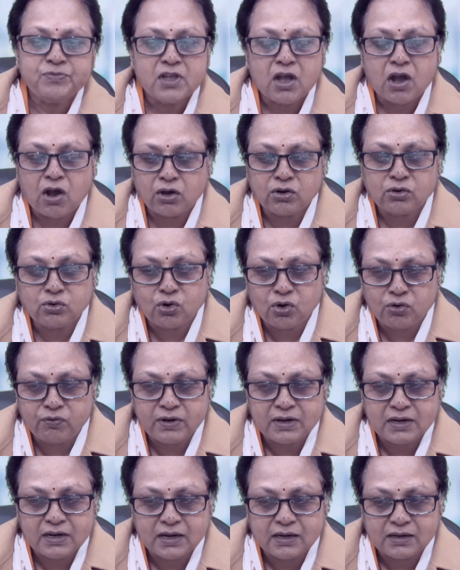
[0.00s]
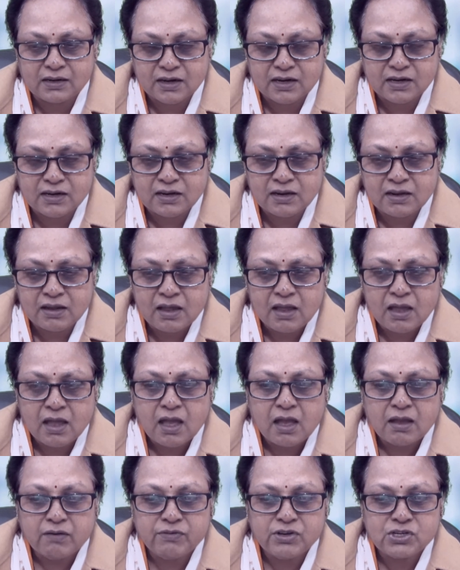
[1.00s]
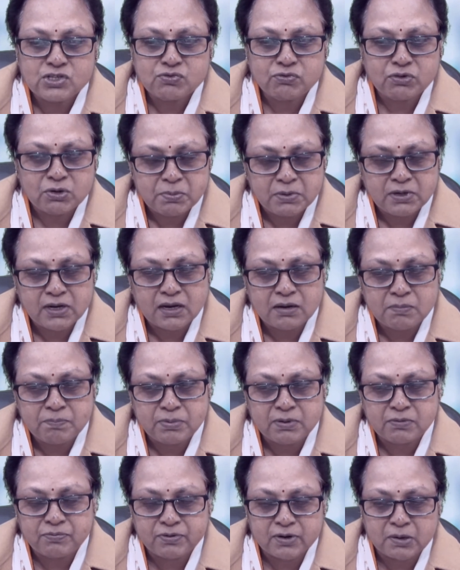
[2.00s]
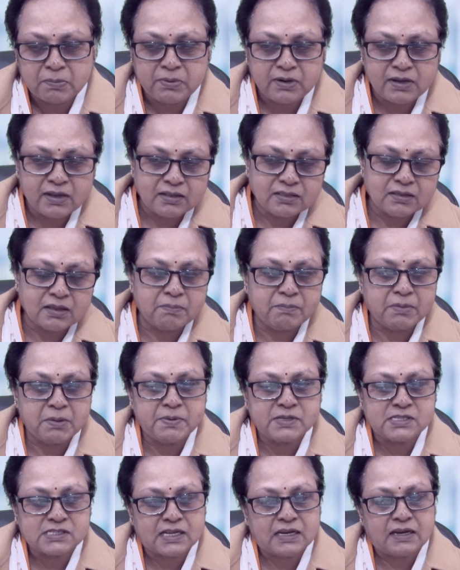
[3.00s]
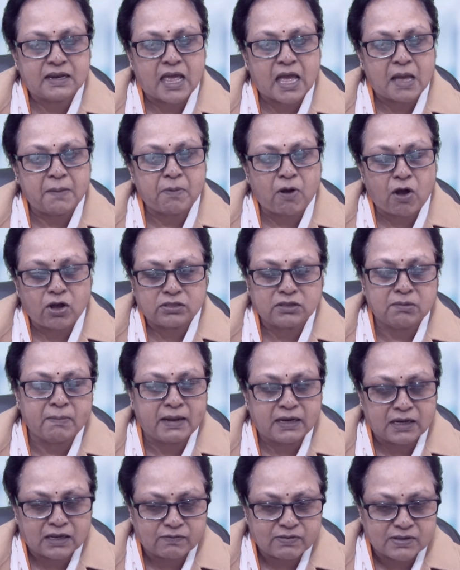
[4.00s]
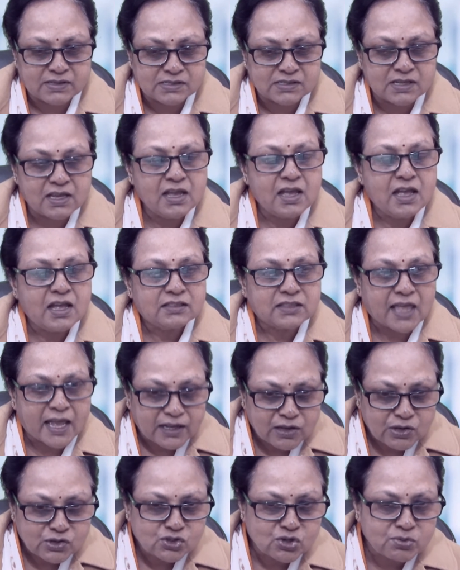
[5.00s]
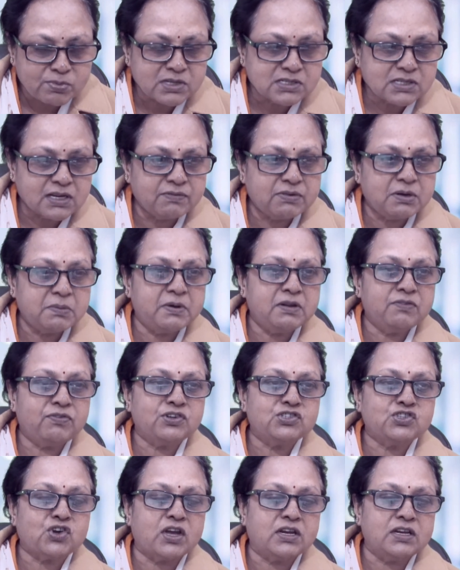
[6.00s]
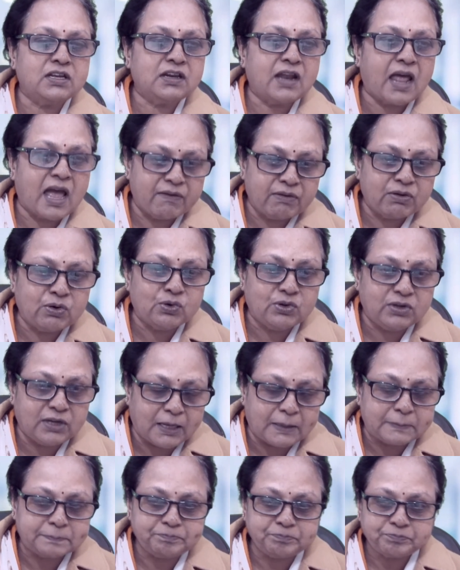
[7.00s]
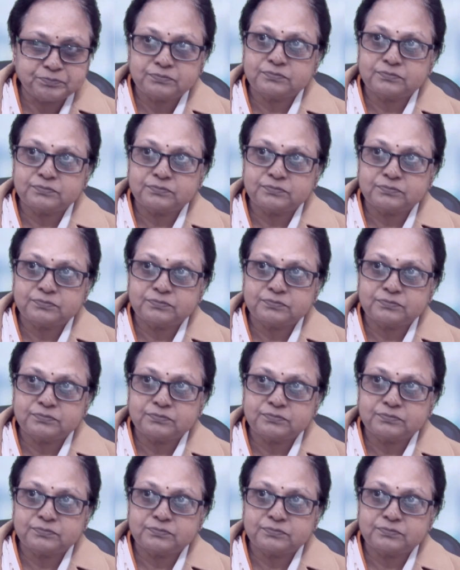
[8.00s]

on COVID training, which would be done preferably in the skill lab on the mannequins. Thank you so much everybody for joining, and have a good day.